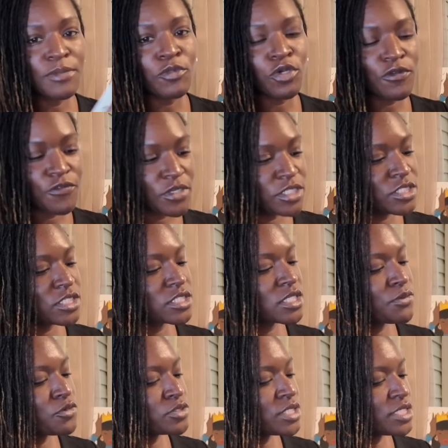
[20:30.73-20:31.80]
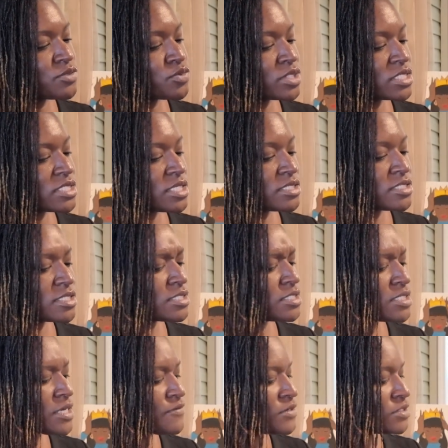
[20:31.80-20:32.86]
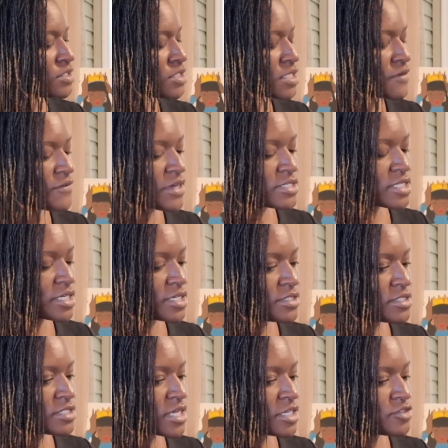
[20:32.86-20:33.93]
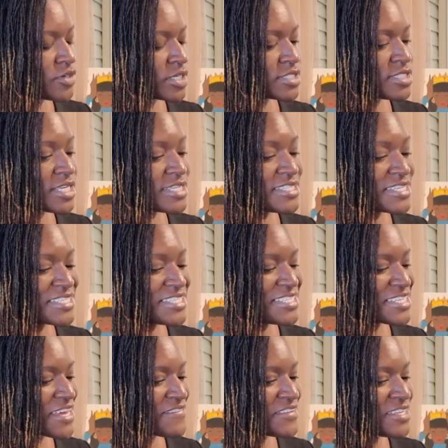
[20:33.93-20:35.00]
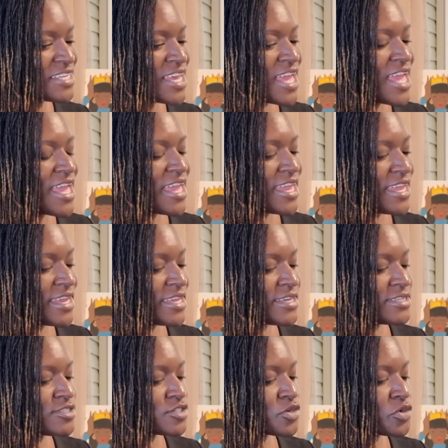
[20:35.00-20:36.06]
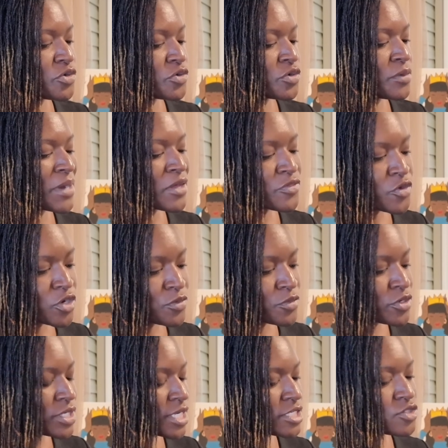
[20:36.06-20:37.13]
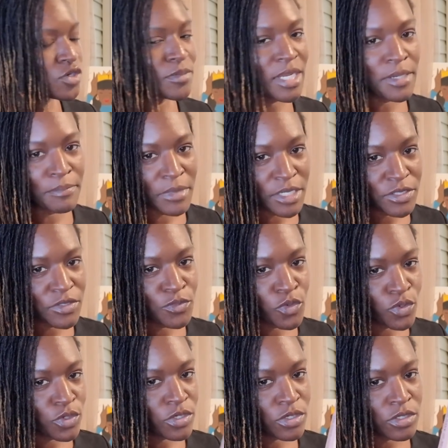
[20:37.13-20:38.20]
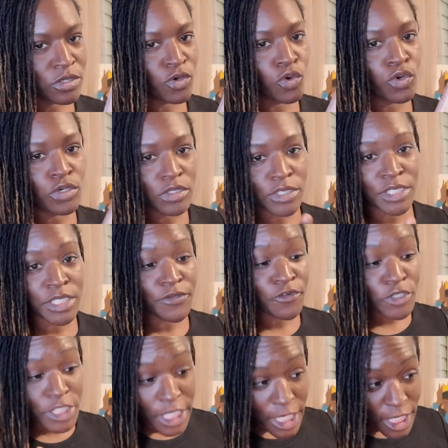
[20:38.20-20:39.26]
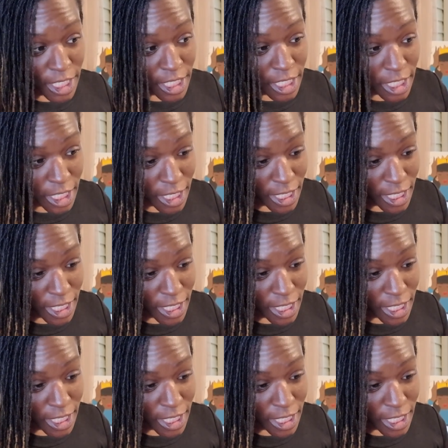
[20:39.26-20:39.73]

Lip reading: I'm going to finish this. I'm on day, what it said, 67. Just how fast I get sidetracked. Day 67, and so about 30 more days. So about a month more, or give or take.